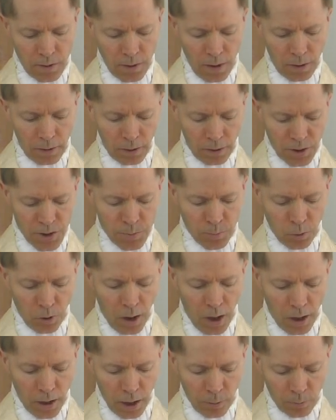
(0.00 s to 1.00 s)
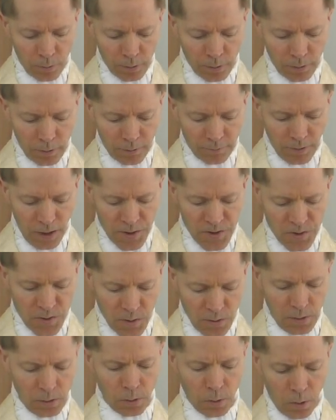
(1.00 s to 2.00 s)
And in his prayer he will confess
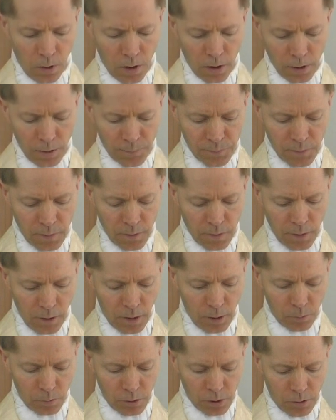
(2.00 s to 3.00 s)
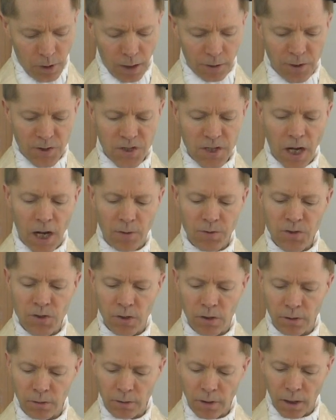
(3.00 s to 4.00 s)
to the Lord, and he will direct his
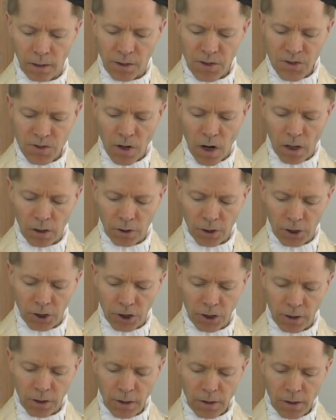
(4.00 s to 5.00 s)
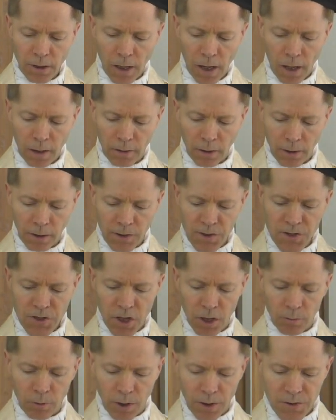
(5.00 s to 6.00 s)
counsel and his knowledge, and in his
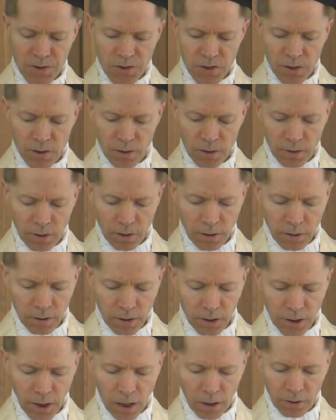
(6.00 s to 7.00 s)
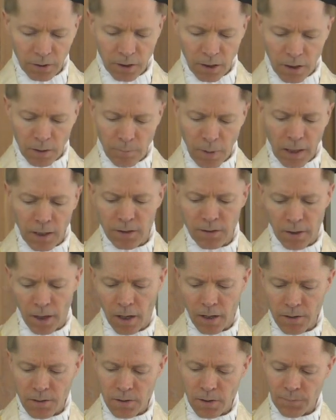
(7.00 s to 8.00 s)
secrets shall he
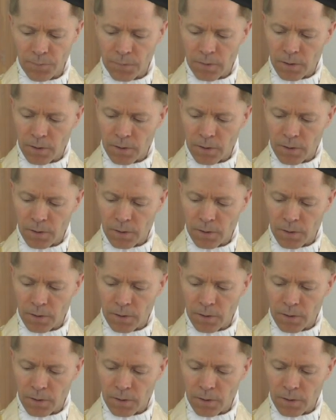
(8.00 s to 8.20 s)
meditate.